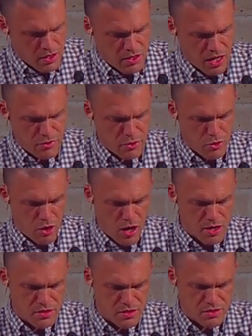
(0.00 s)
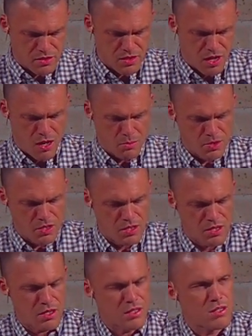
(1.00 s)
David writes Psalm
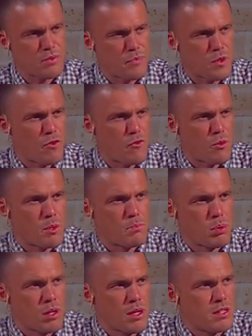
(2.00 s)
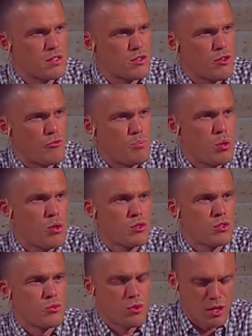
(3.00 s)
6 from a place of
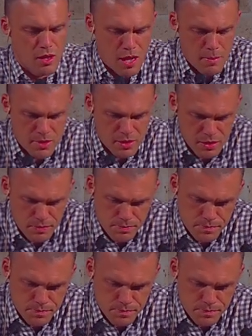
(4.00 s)
personal calamity.